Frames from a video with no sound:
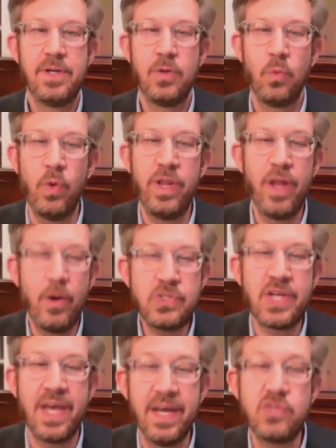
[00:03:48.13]
when those
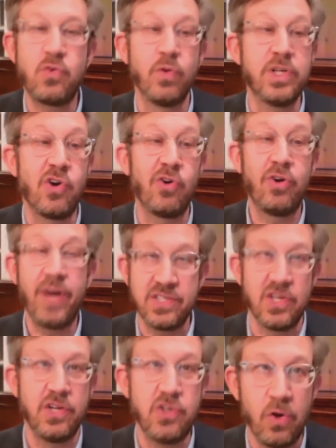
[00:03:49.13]
kids return as
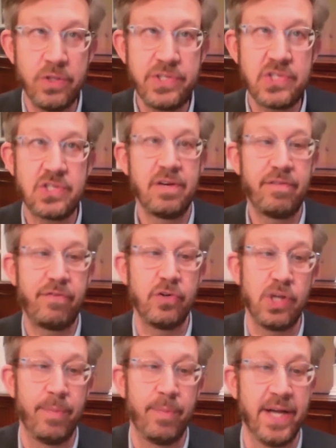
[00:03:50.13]
adults for
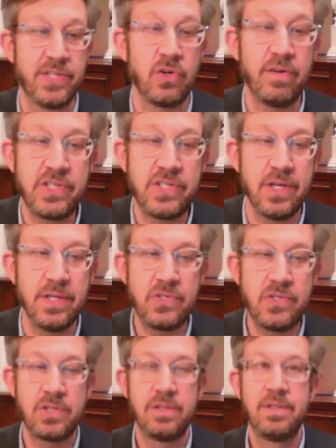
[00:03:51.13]
Shabbat
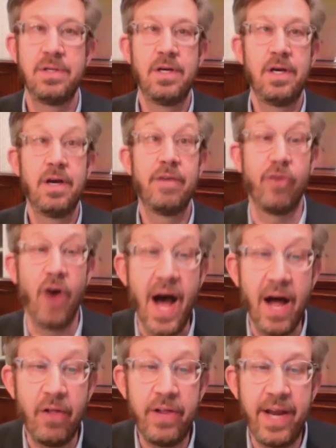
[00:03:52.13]
services, for
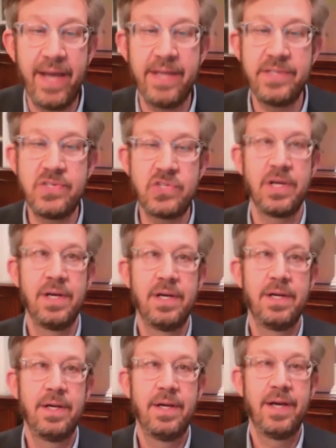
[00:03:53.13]
holidays,
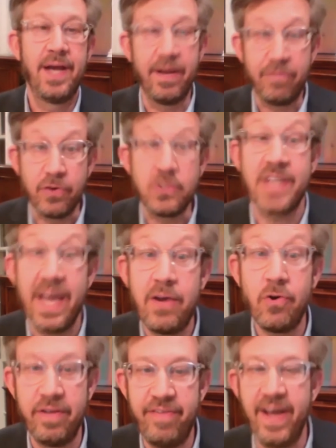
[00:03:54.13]
and for
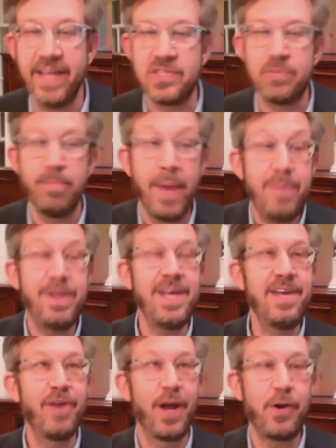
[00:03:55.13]
sacred events, maybe
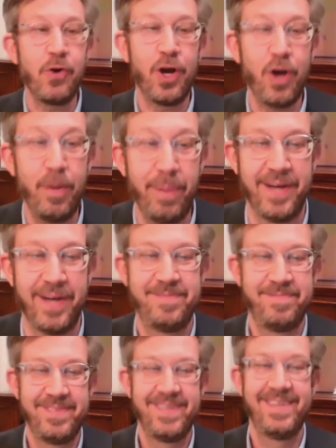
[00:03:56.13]
even under a chuppah.
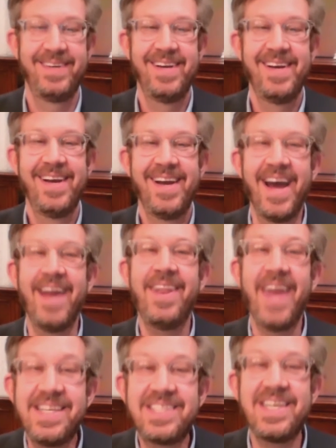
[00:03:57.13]
And
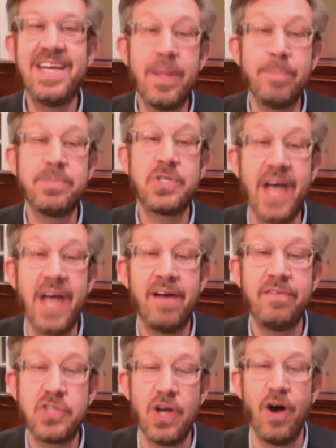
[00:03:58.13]
they see
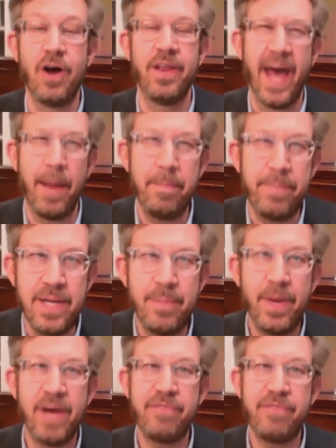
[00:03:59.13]
themselves on that bima